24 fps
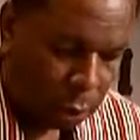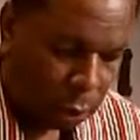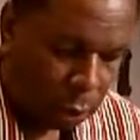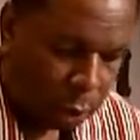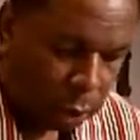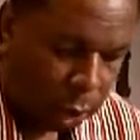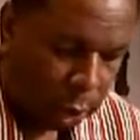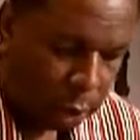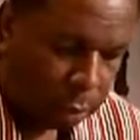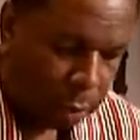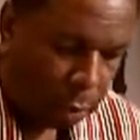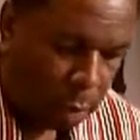
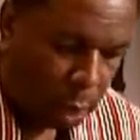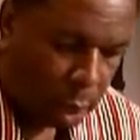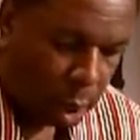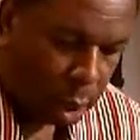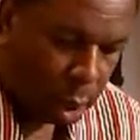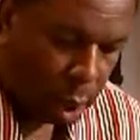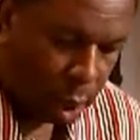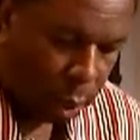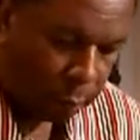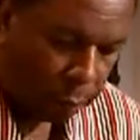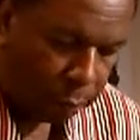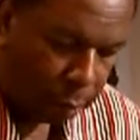we'll just mark
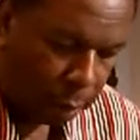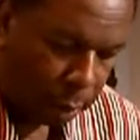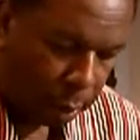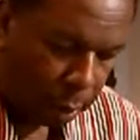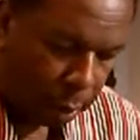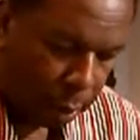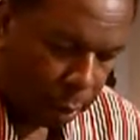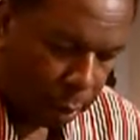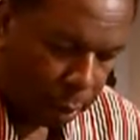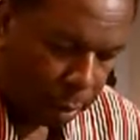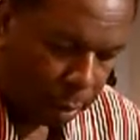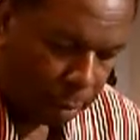off
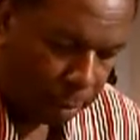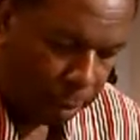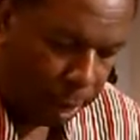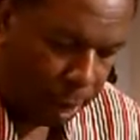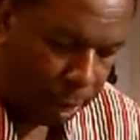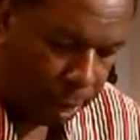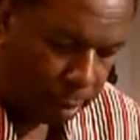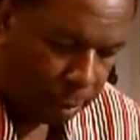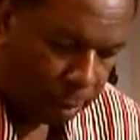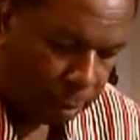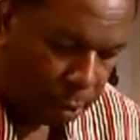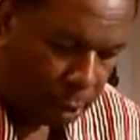the
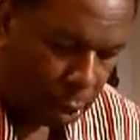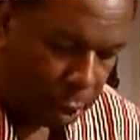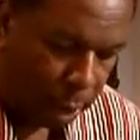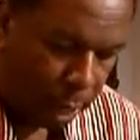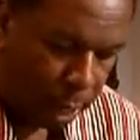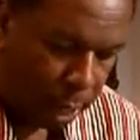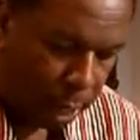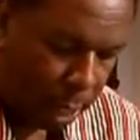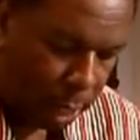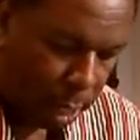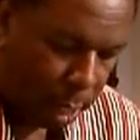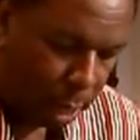bottom
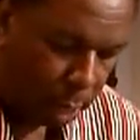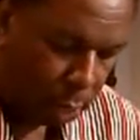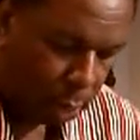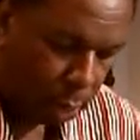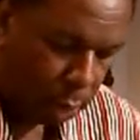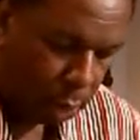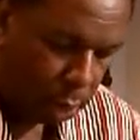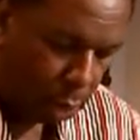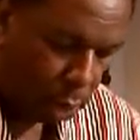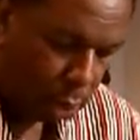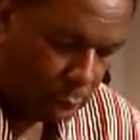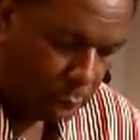part
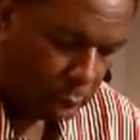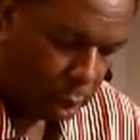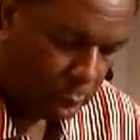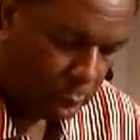here